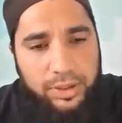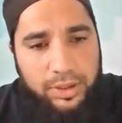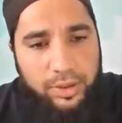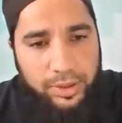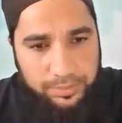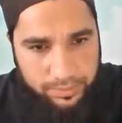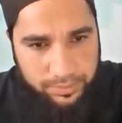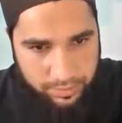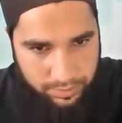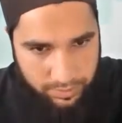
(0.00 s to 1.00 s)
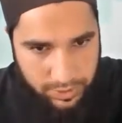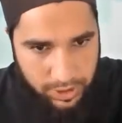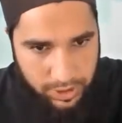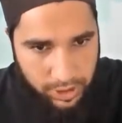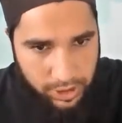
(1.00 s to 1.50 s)
Okay,
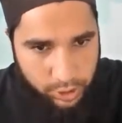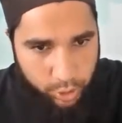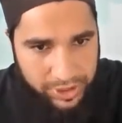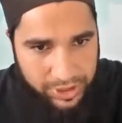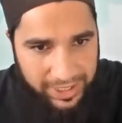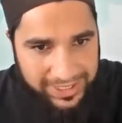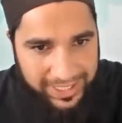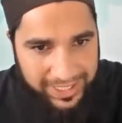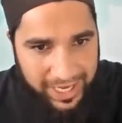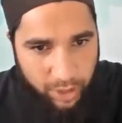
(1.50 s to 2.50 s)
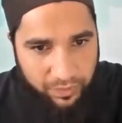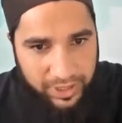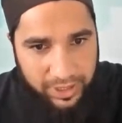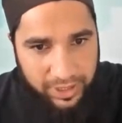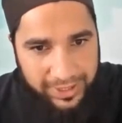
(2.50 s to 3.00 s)
so you see there's a cat over
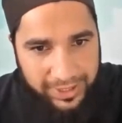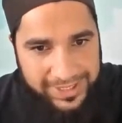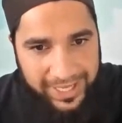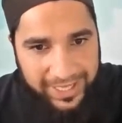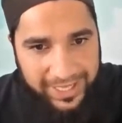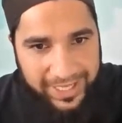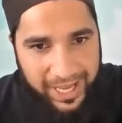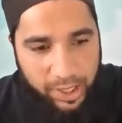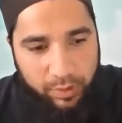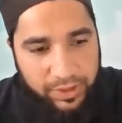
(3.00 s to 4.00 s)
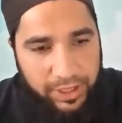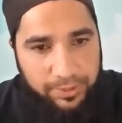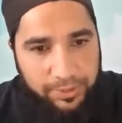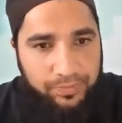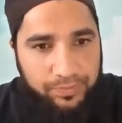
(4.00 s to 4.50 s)
there, there's another cat over there,
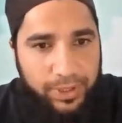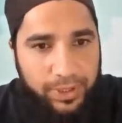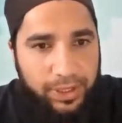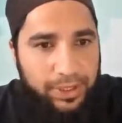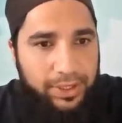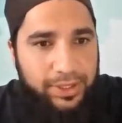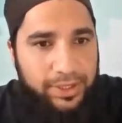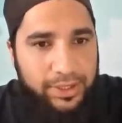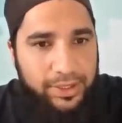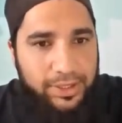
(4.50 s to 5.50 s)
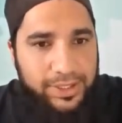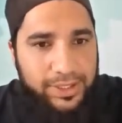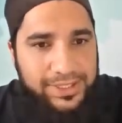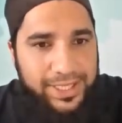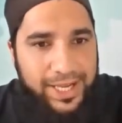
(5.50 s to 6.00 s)

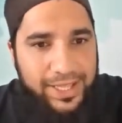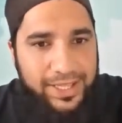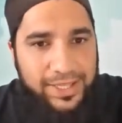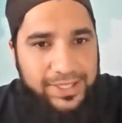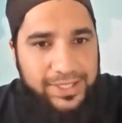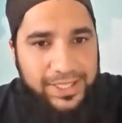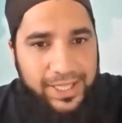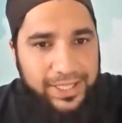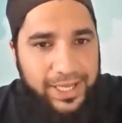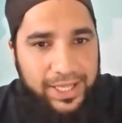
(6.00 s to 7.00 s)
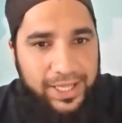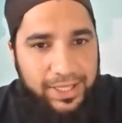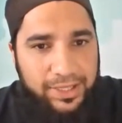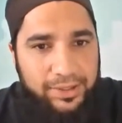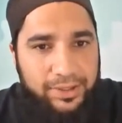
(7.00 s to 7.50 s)
there's a cat there, there's another cat
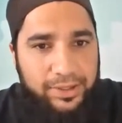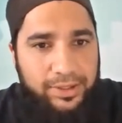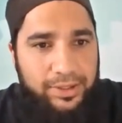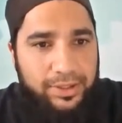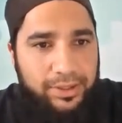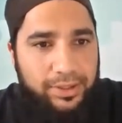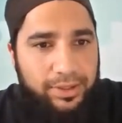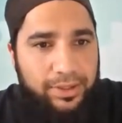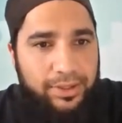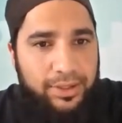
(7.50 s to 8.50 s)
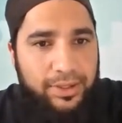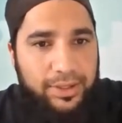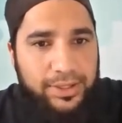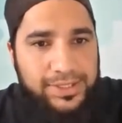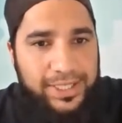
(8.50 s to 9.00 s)
there,
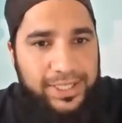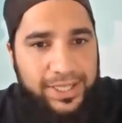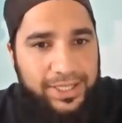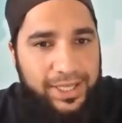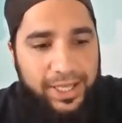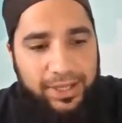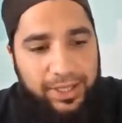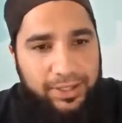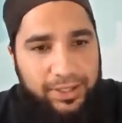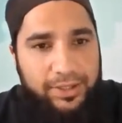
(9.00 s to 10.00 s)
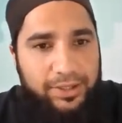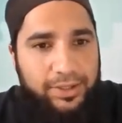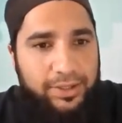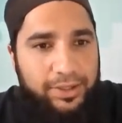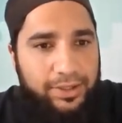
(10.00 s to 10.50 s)
there's another cat there.
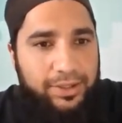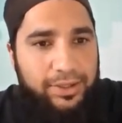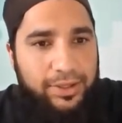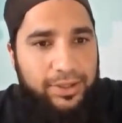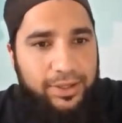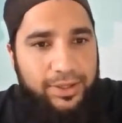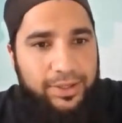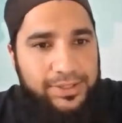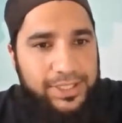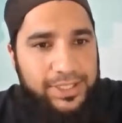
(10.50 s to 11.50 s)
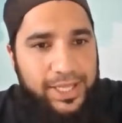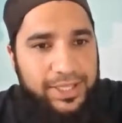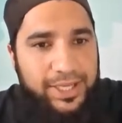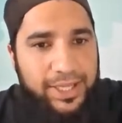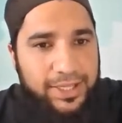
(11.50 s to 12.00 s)
There's another
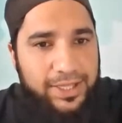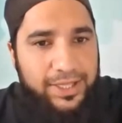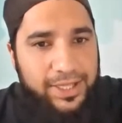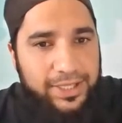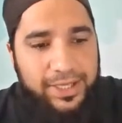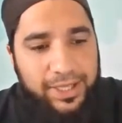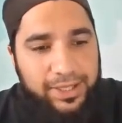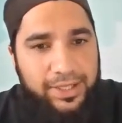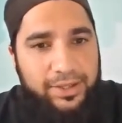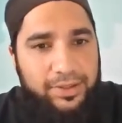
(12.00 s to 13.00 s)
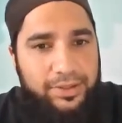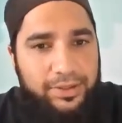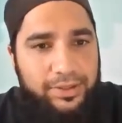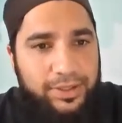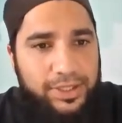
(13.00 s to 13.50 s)
kadi, another kadi.
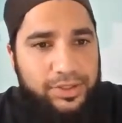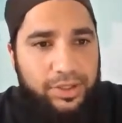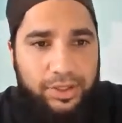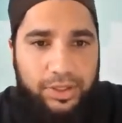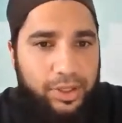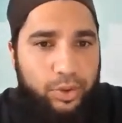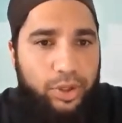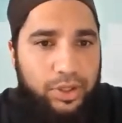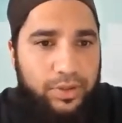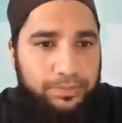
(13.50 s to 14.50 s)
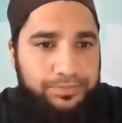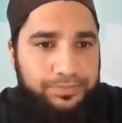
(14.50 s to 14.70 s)
That's a whole lot of them.